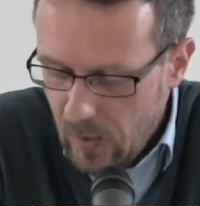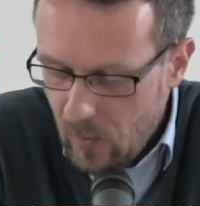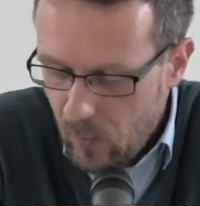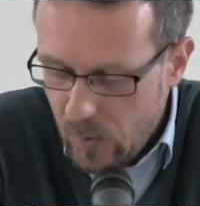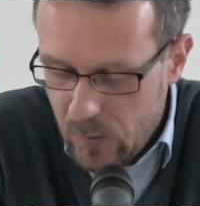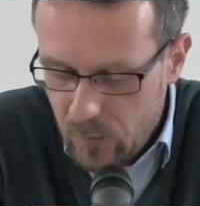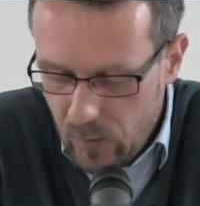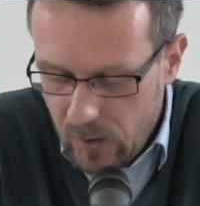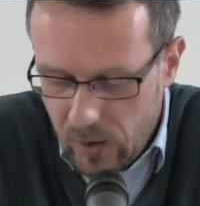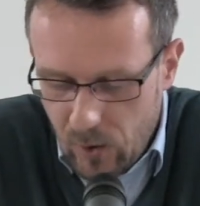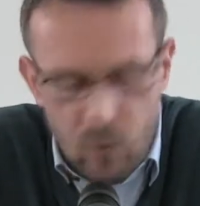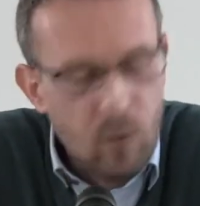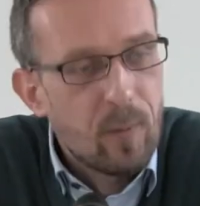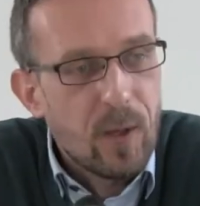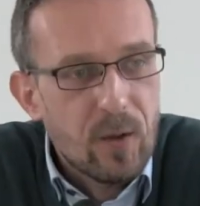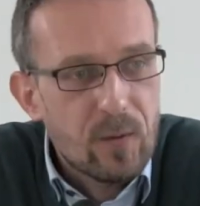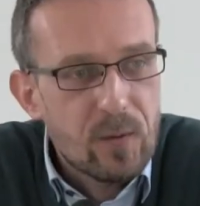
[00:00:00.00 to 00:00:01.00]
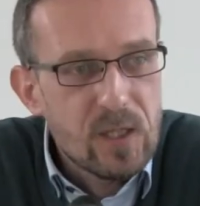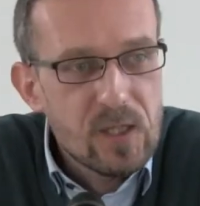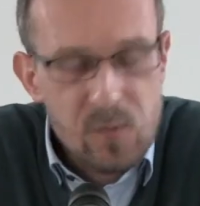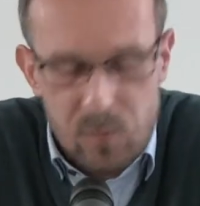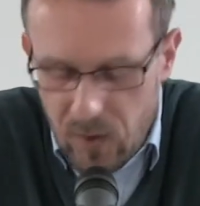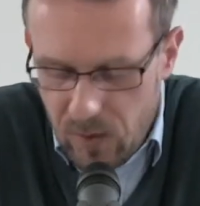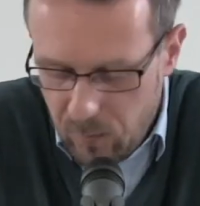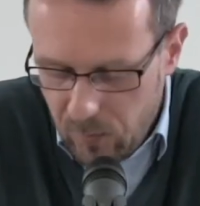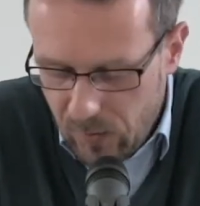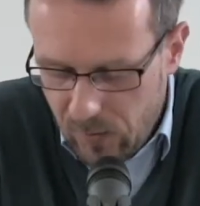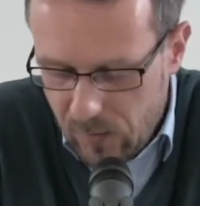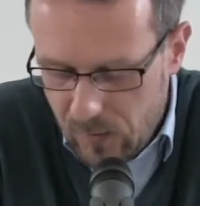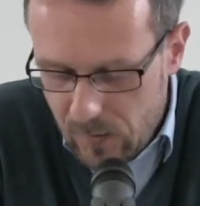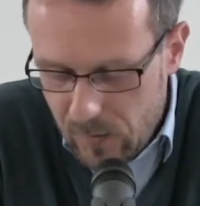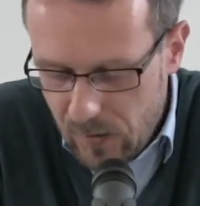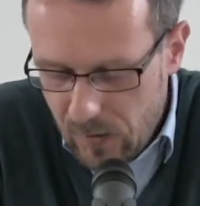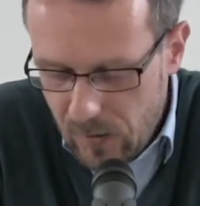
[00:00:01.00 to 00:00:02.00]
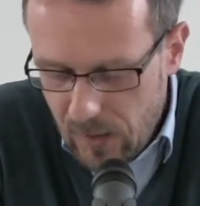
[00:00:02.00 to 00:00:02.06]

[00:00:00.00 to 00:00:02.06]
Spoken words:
What do we know about these people